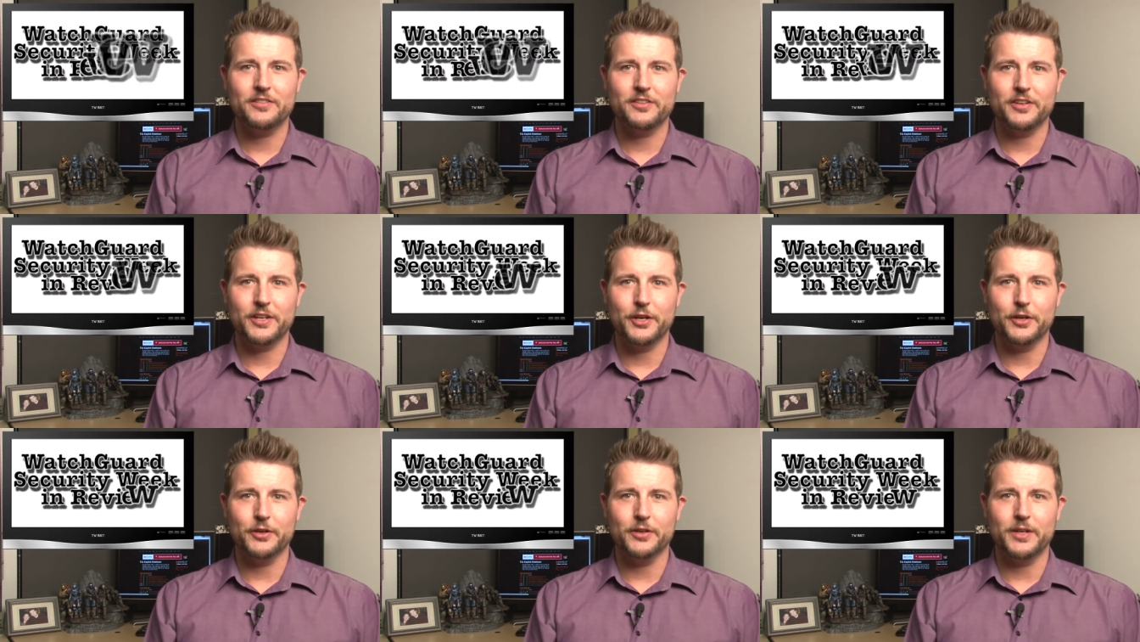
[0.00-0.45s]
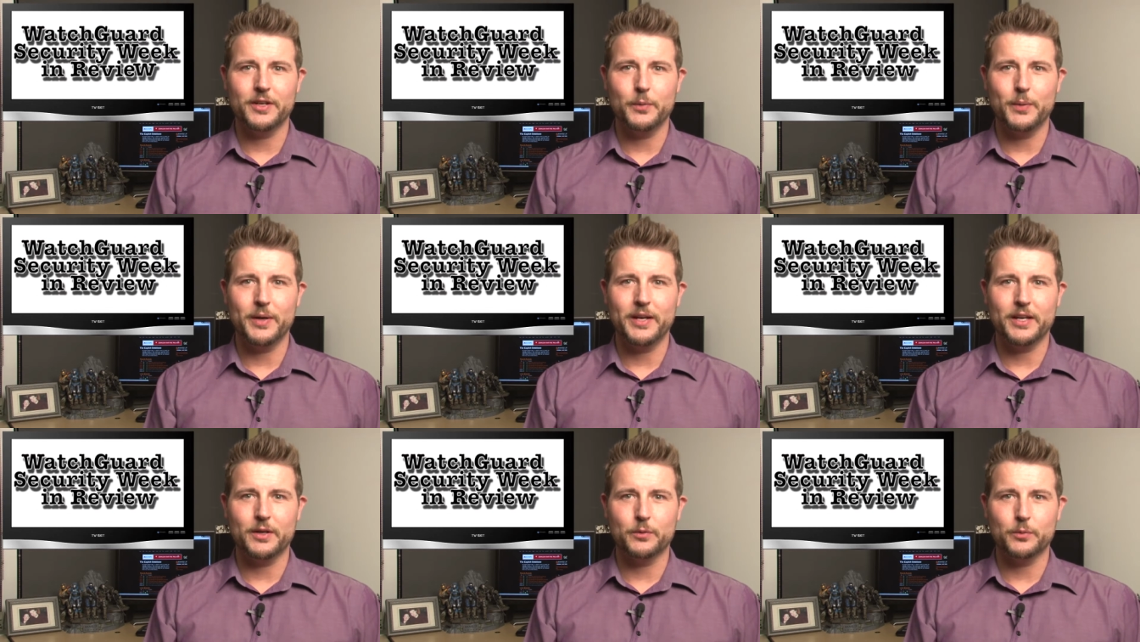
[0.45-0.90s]
Security
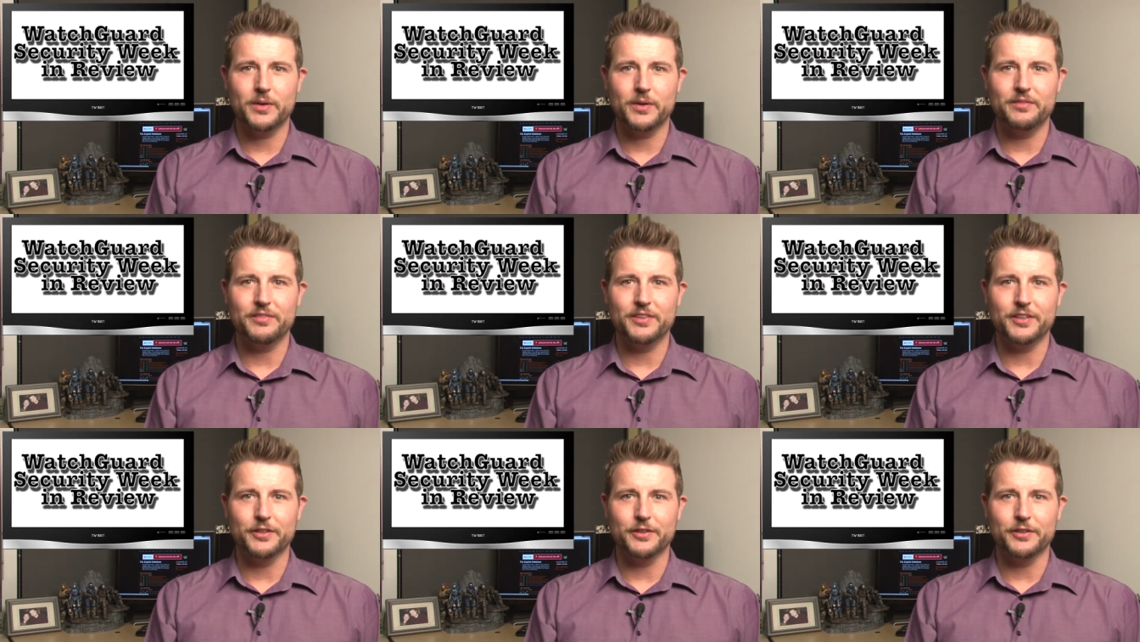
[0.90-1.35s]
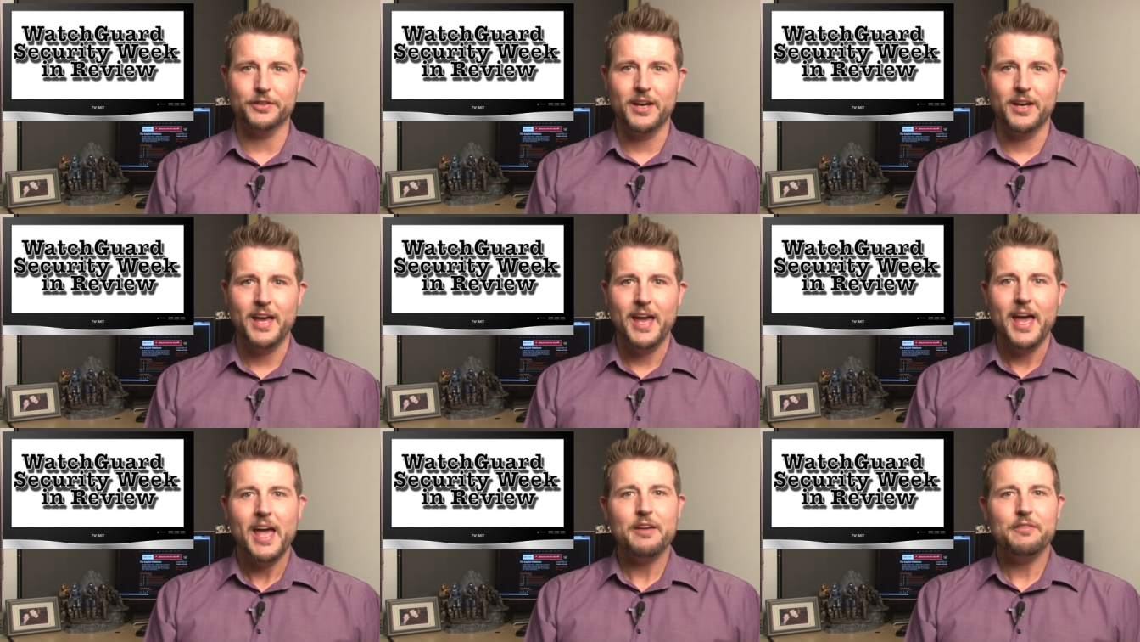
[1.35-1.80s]
Week in Review,
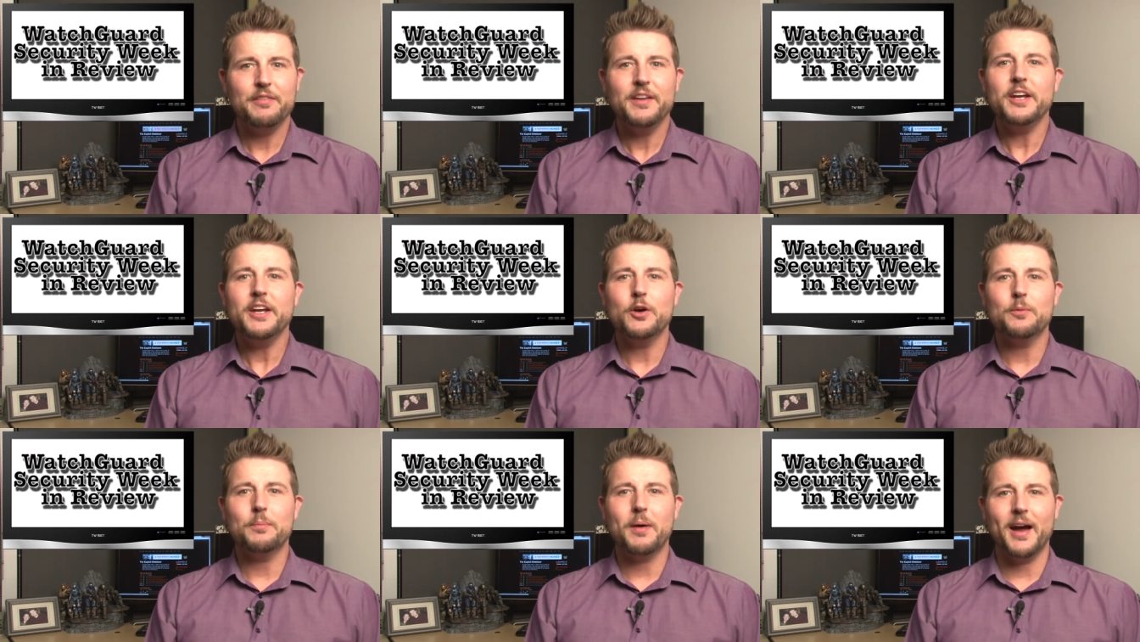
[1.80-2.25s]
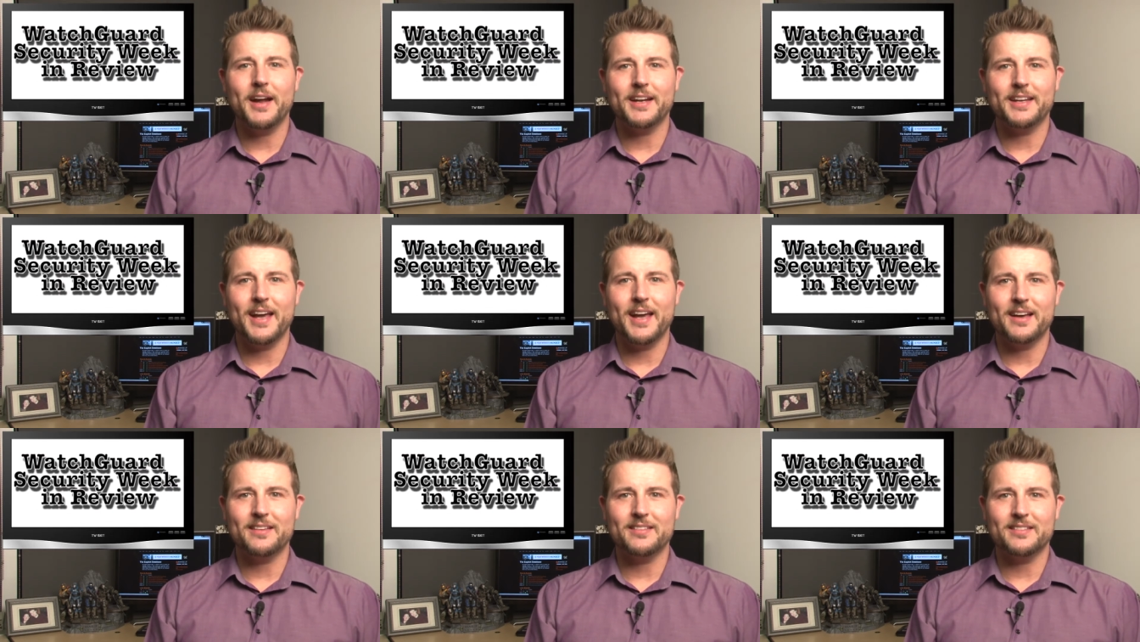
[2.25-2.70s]
a video
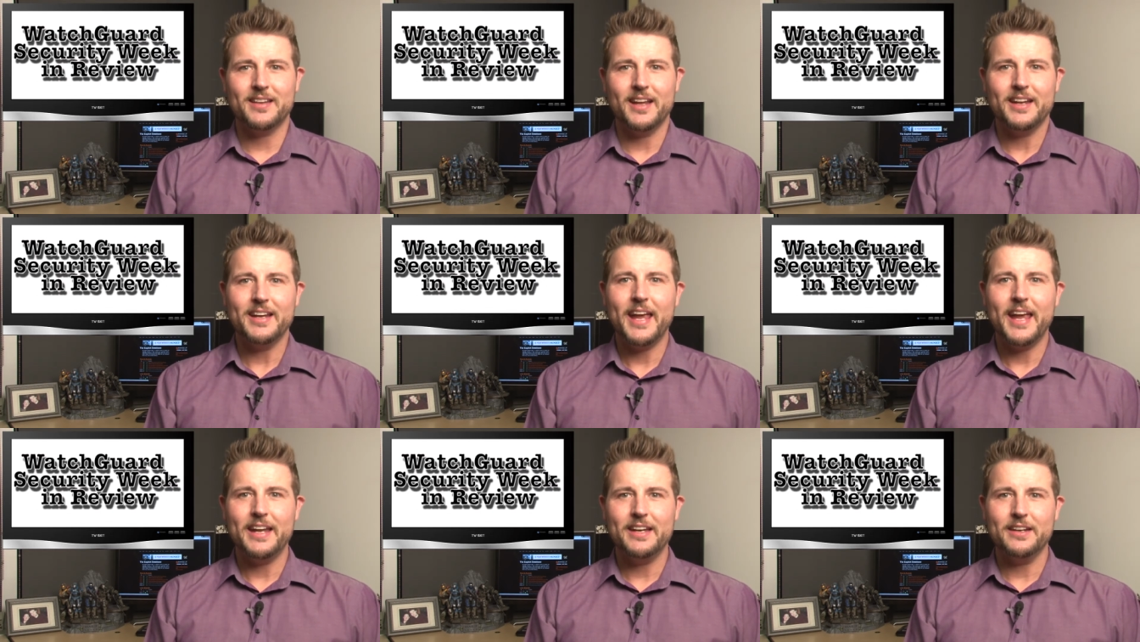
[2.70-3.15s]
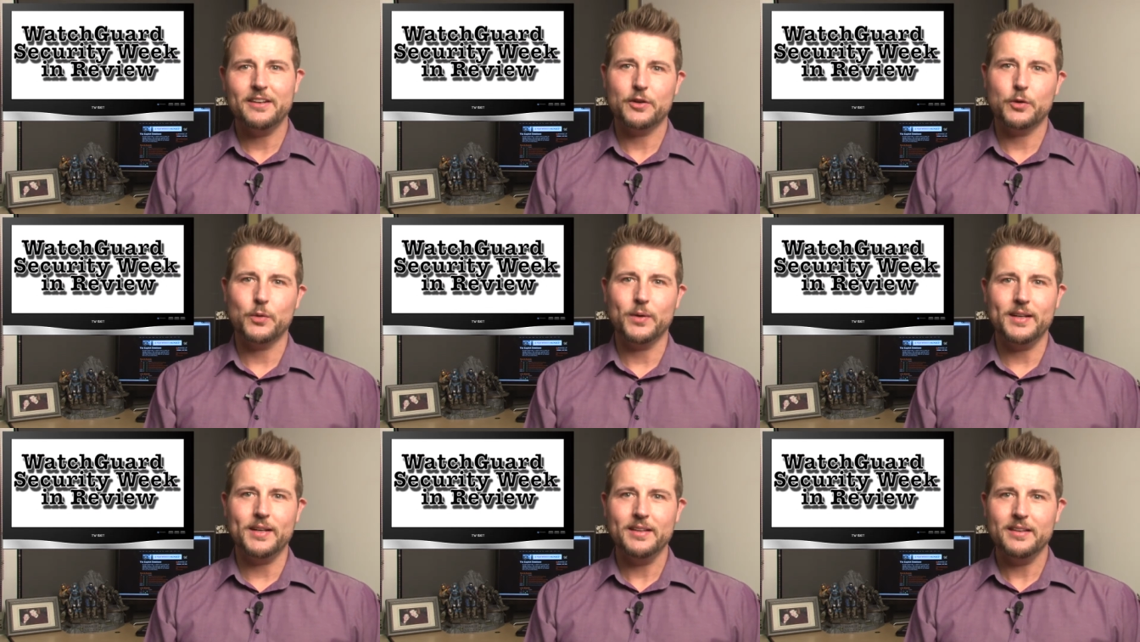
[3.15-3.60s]
podcast dedicated to
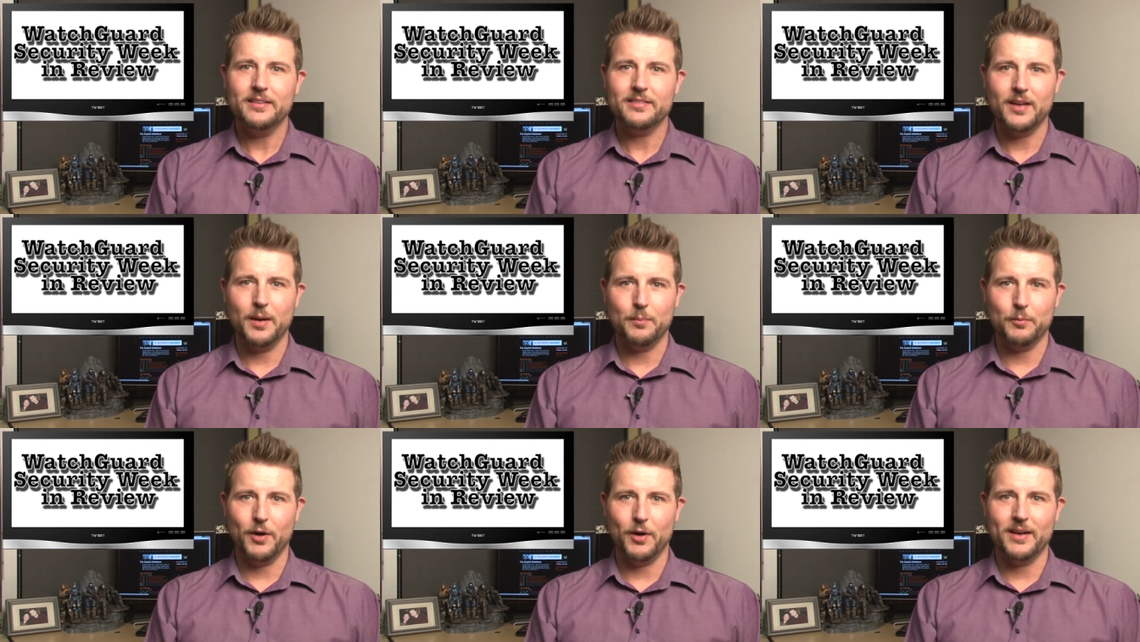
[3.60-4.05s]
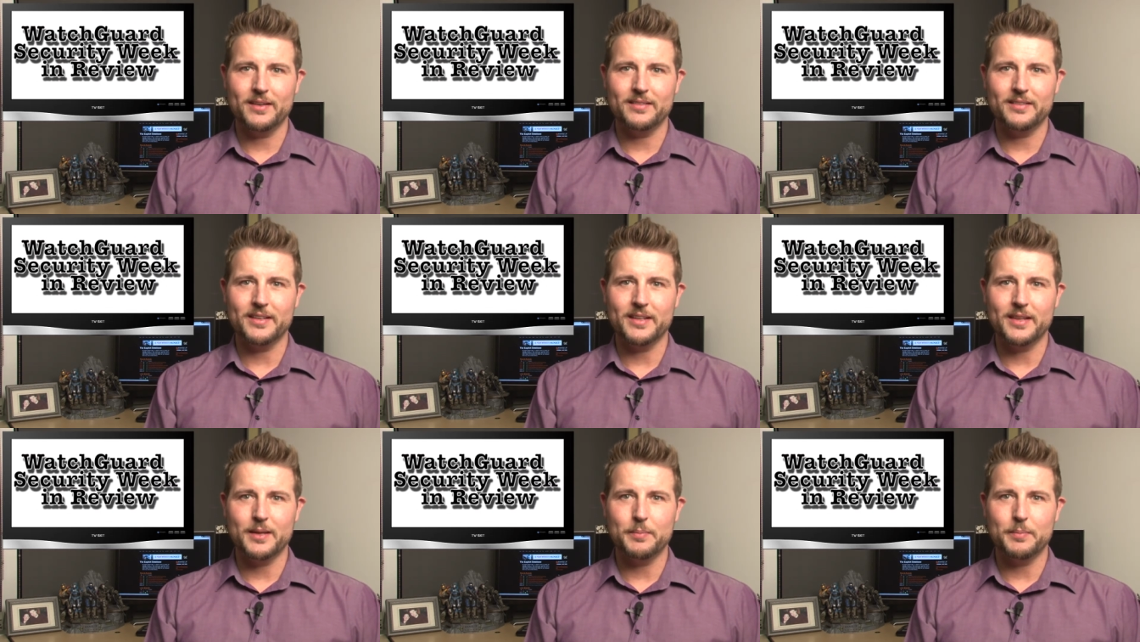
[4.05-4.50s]
quickly
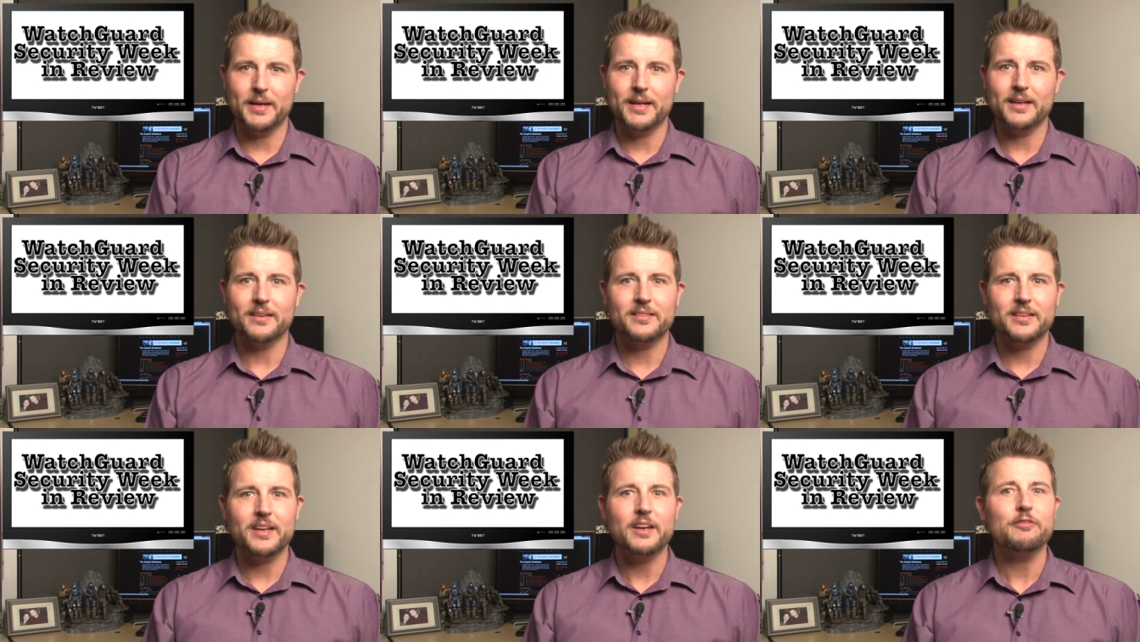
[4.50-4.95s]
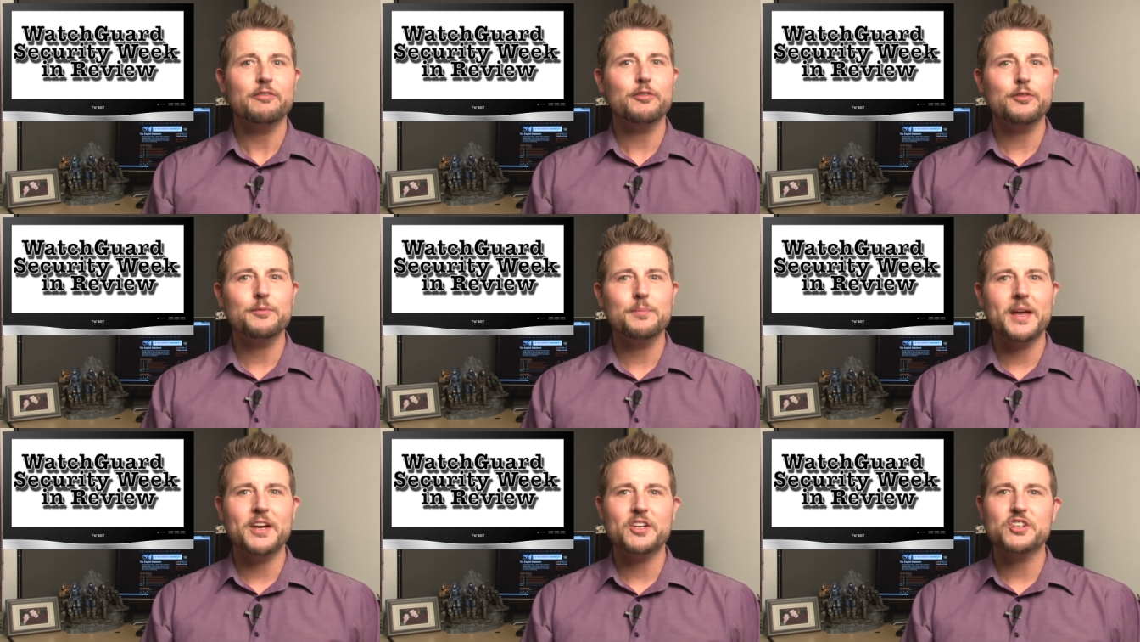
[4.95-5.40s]
summarizing the biggest
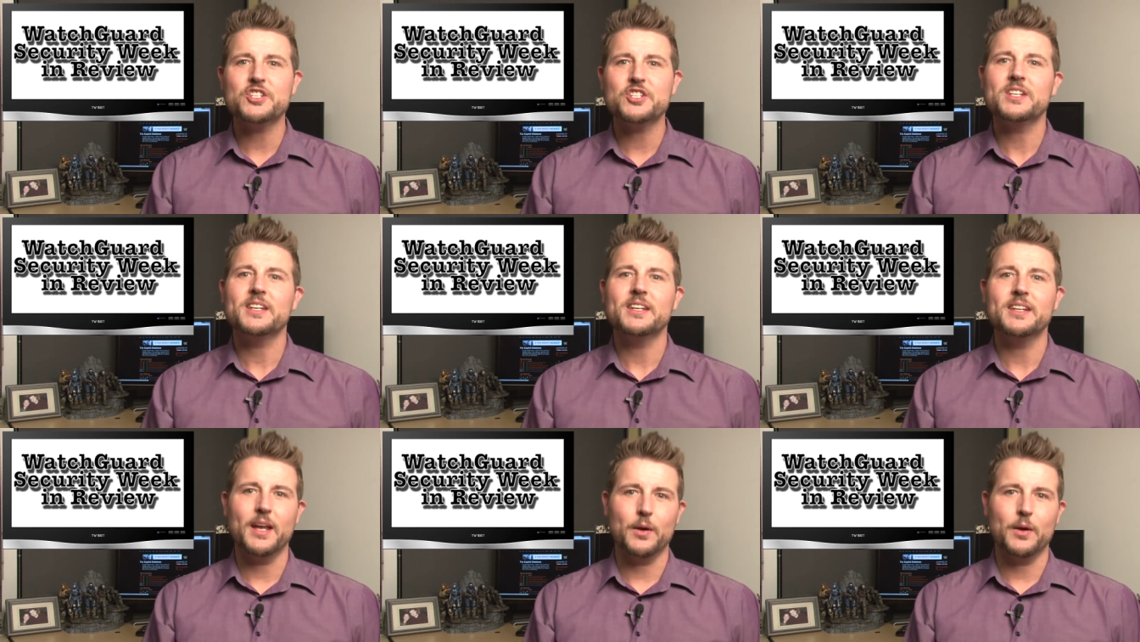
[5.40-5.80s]
information and